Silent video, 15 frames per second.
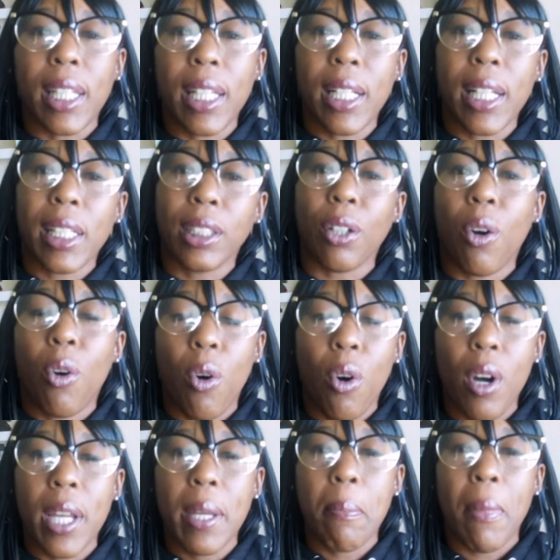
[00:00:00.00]
thing that's
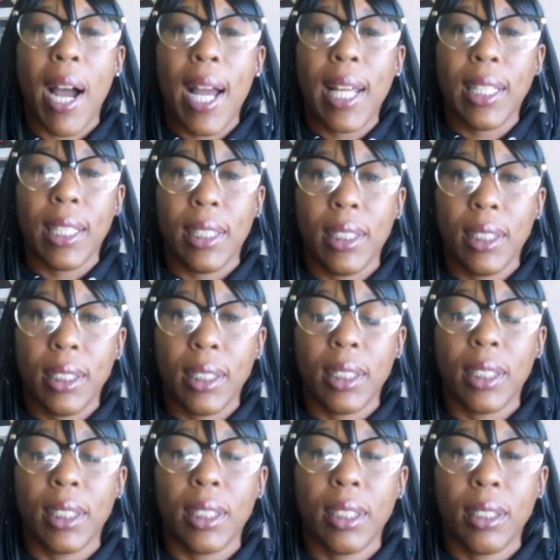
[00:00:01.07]
on my list,